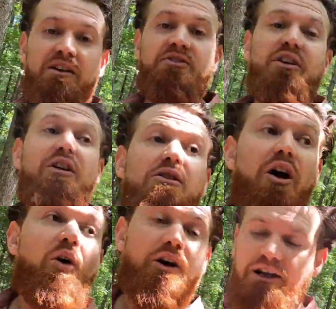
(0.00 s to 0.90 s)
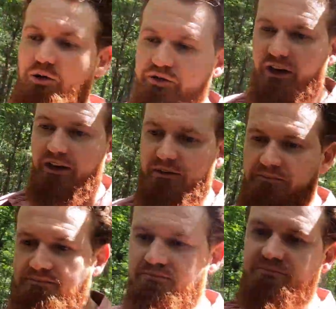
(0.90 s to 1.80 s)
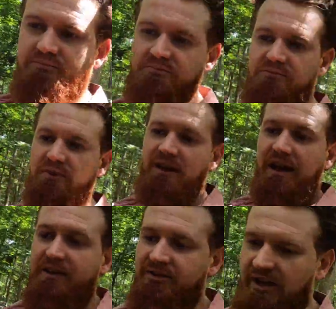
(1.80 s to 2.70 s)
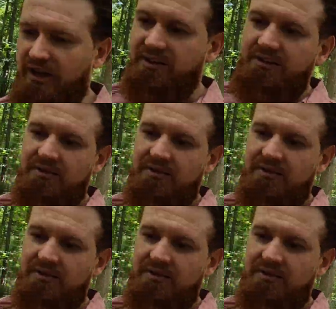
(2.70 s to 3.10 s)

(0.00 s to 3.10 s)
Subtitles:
sallallahu alaihi wasallam has said,